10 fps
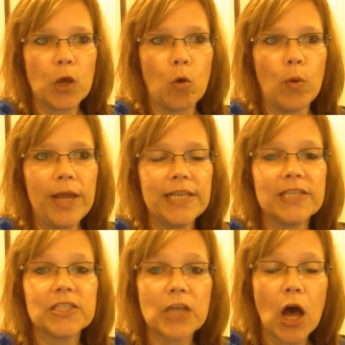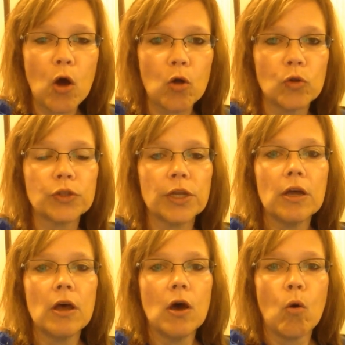We sold
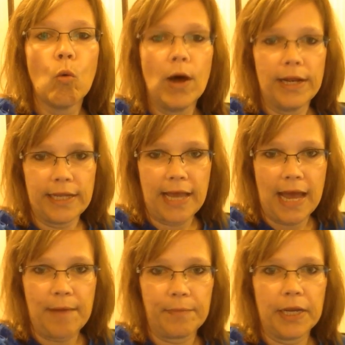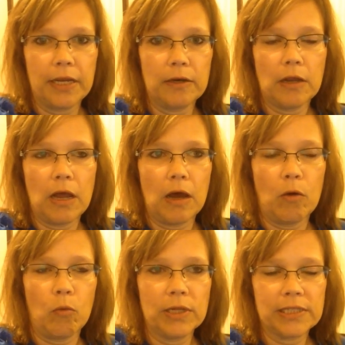one cabinet,
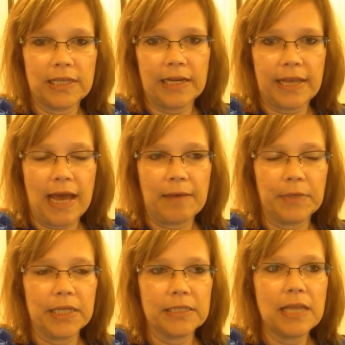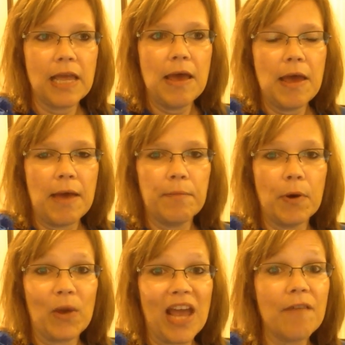one set of cabinets,
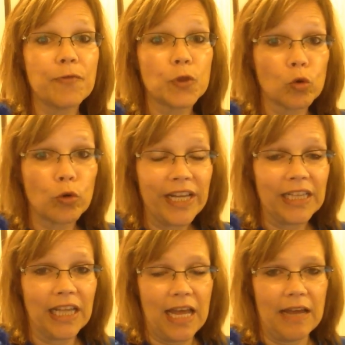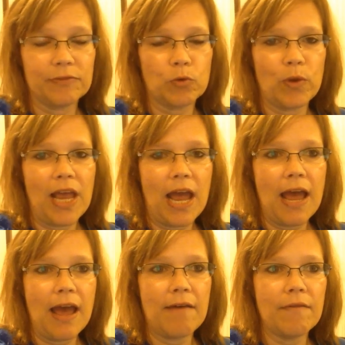but we have three left. We
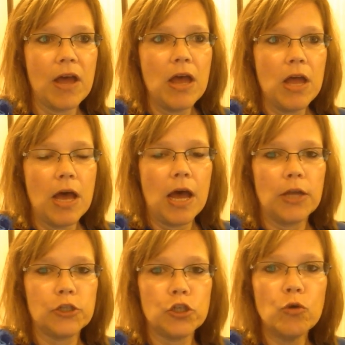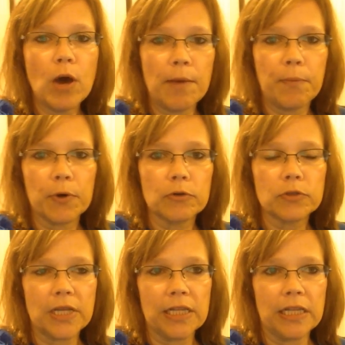have two
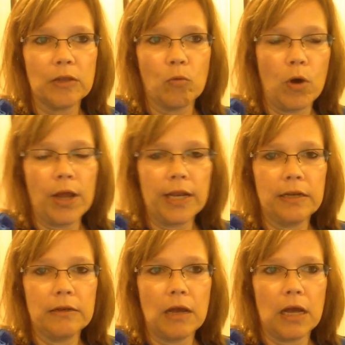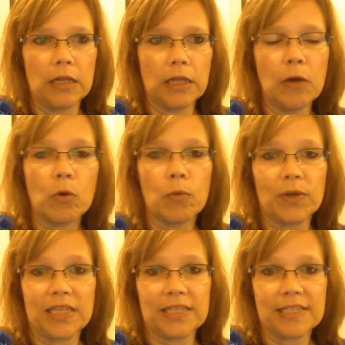uppers and then the one lower
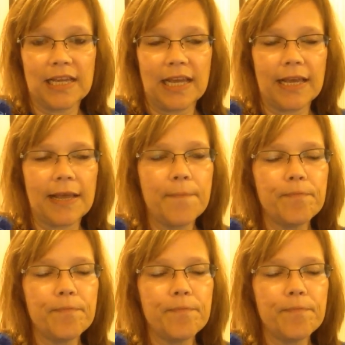with the sink.